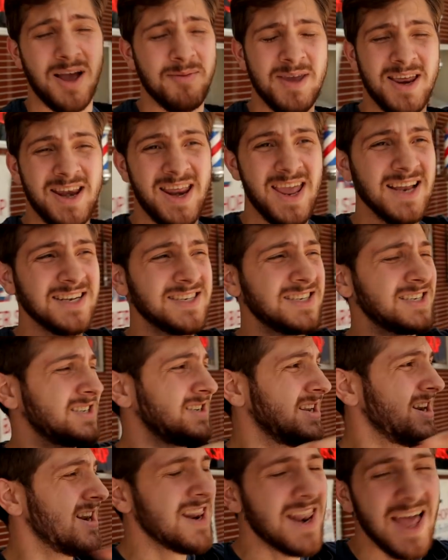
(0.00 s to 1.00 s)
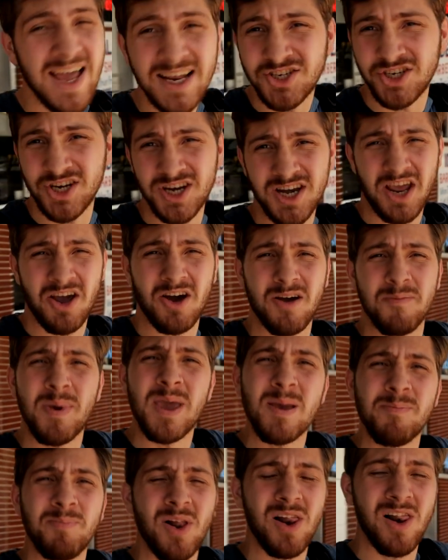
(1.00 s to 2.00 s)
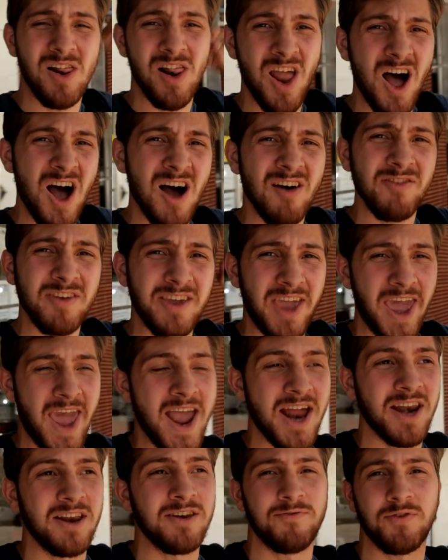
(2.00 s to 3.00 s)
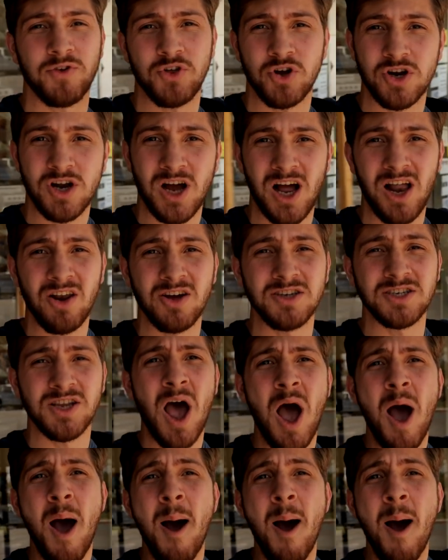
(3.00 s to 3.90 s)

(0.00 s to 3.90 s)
I mean, it's legendary. People love Canon for their colors.